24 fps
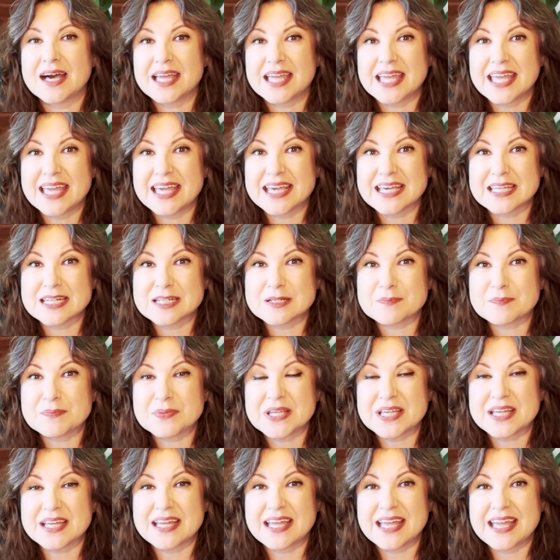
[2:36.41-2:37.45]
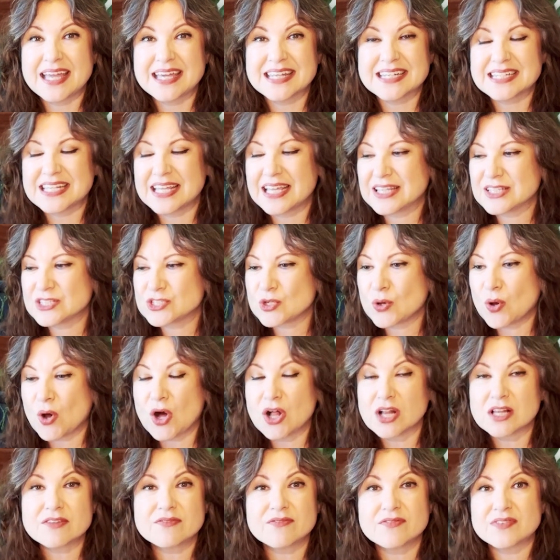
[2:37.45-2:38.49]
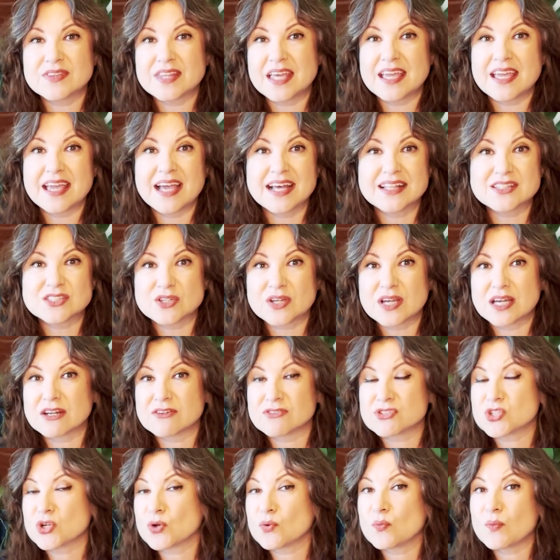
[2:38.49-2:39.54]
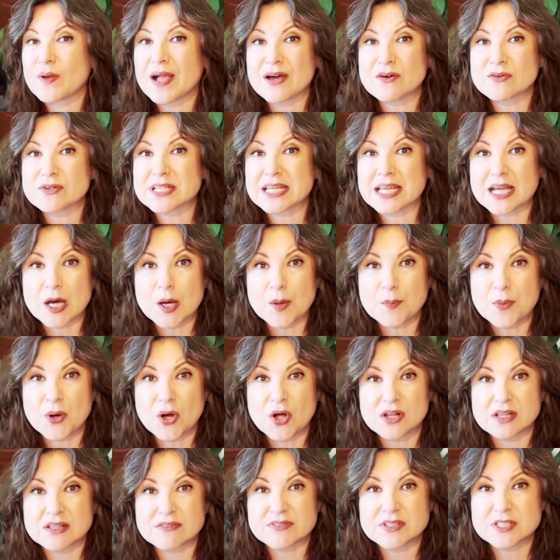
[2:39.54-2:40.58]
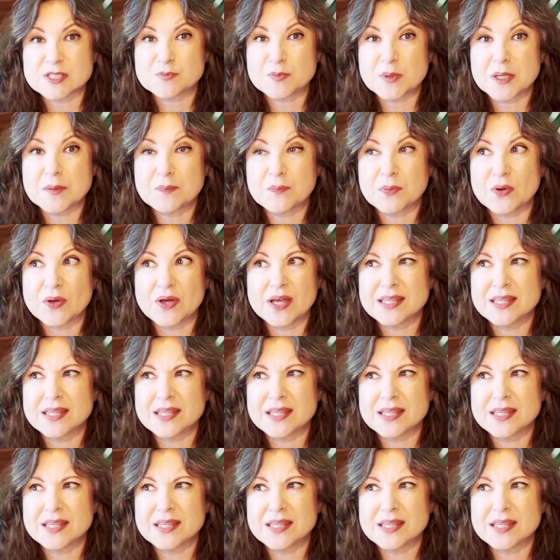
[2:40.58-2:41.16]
and so they had to kind of start rounding up all of these people,